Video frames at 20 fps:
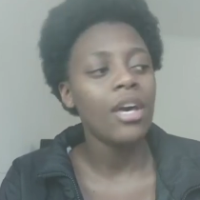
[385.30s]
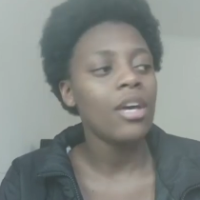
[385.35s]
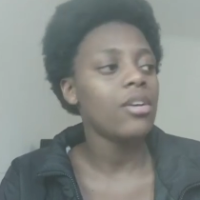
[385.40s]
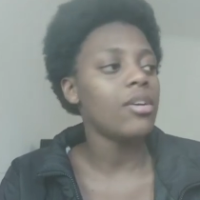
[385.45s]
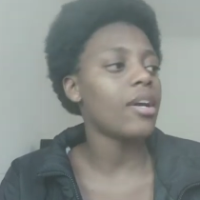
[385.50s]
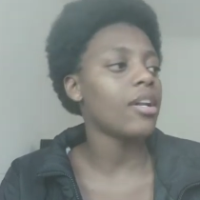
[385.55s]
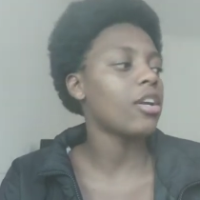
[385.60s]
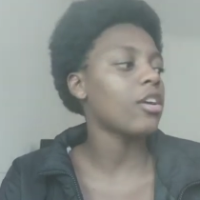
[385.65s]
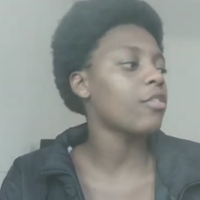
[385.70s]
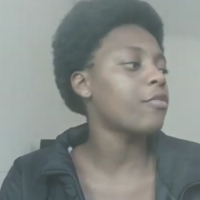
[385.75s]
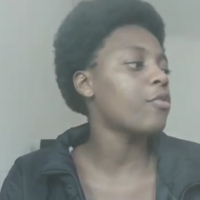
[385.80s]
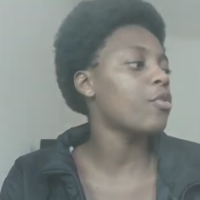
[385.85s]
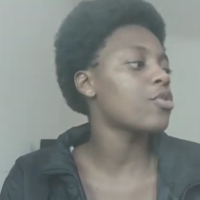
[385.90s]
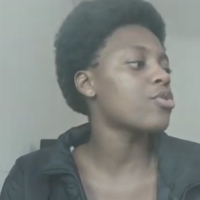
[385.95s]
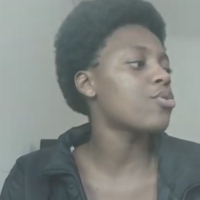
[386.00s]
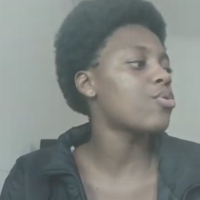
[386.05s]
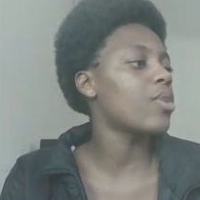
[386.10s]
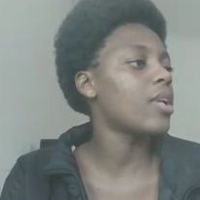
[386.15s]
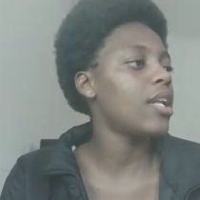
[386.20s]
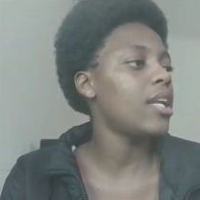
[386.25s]
You're not
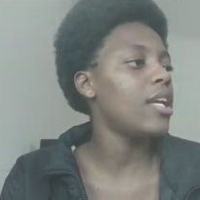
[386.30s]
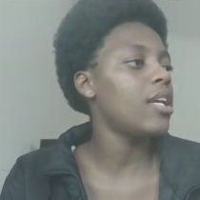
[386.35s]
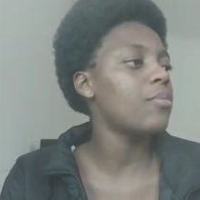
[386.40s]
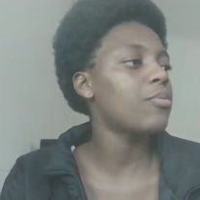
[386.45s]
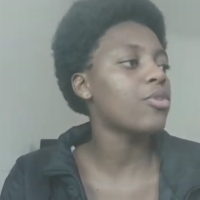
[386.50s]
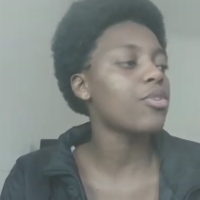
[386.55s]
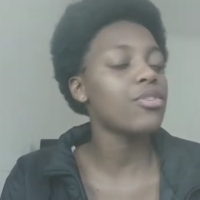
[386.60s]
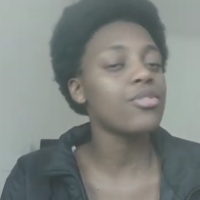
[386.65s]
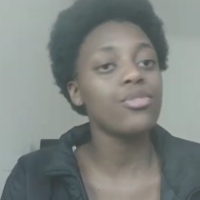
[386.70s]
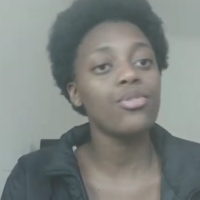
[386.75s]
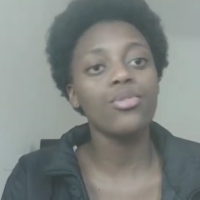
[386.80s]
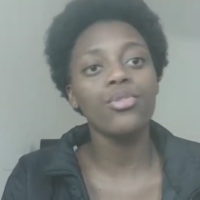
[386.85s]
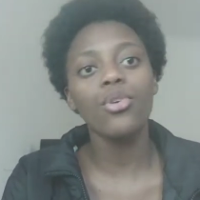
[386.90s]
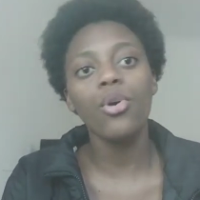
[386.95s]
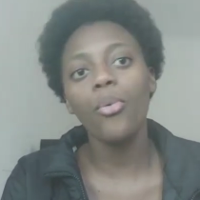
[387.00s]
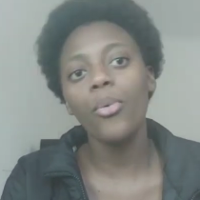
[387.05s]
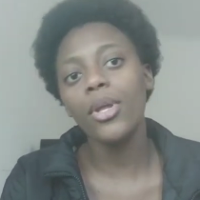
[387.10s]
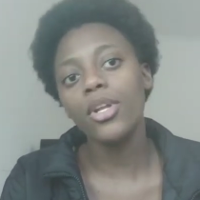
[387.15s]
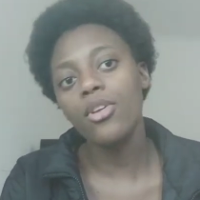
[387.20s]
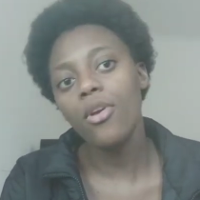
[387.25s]
forced to clean because you
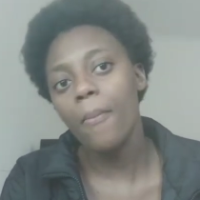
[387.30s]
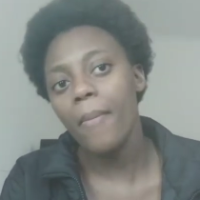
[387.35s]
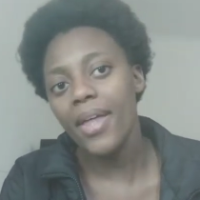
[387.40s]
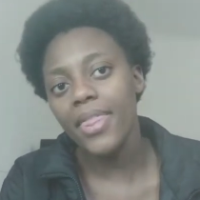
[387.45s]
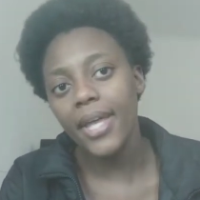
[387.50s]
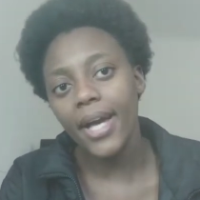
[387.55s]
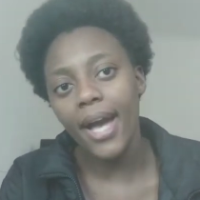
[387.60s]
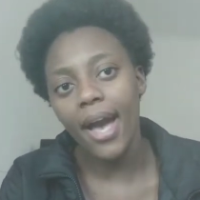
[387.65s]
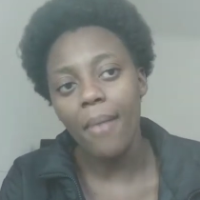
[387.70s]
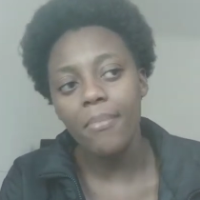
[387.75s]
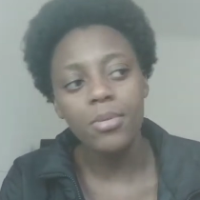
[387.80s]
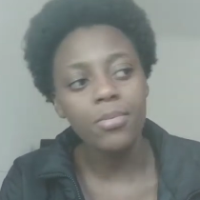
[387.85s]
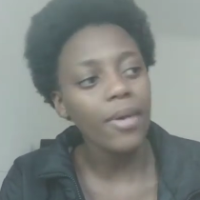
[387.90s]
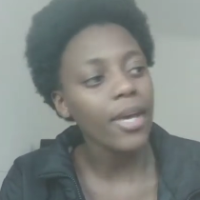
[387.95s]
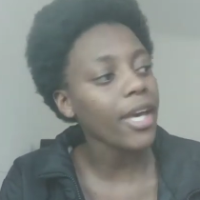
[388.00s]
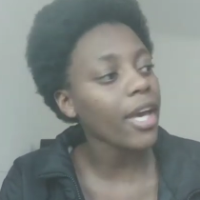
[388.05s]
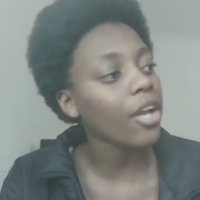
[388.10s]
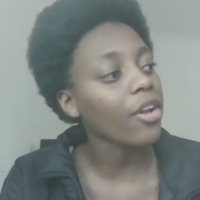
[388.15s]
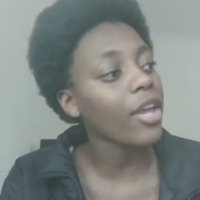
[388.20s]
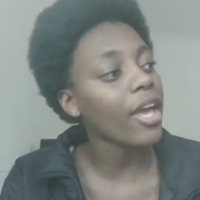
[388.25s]
know when your mother comes
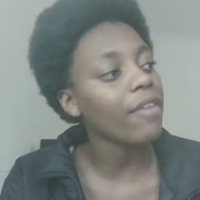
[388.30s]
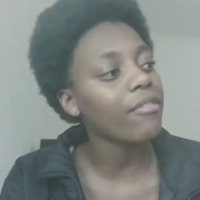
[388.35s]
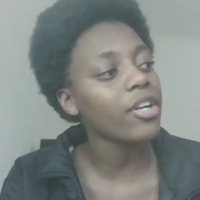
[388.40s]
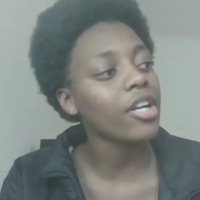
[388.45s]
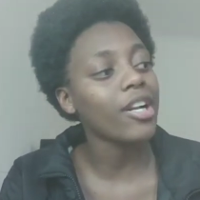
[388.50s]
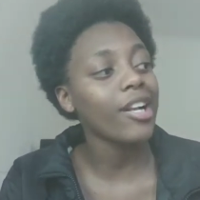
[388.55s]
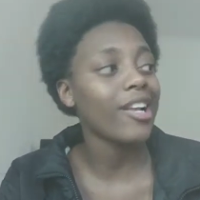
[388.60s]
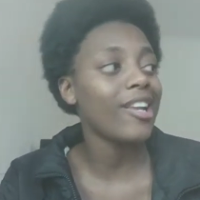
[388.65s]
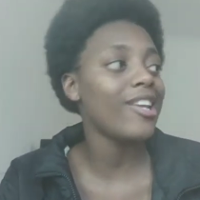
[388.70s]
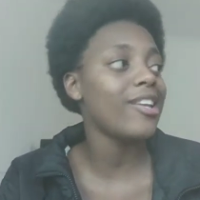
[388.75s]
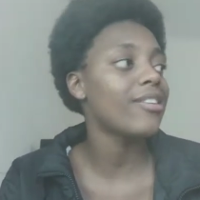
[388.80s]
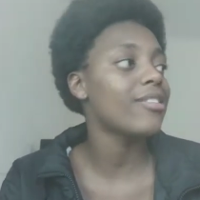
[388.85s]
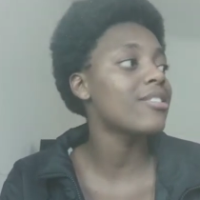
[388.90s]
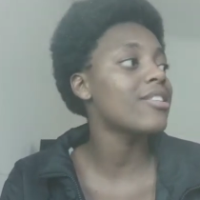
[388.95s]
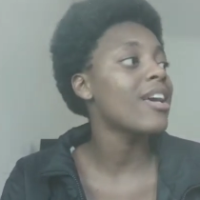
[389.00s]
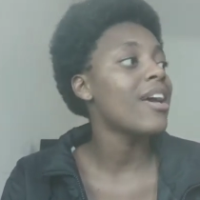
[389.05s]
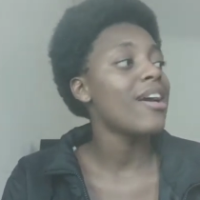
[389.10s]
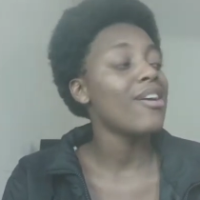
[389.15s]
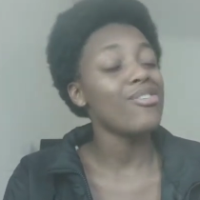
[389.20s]
back and you haven't cleaned,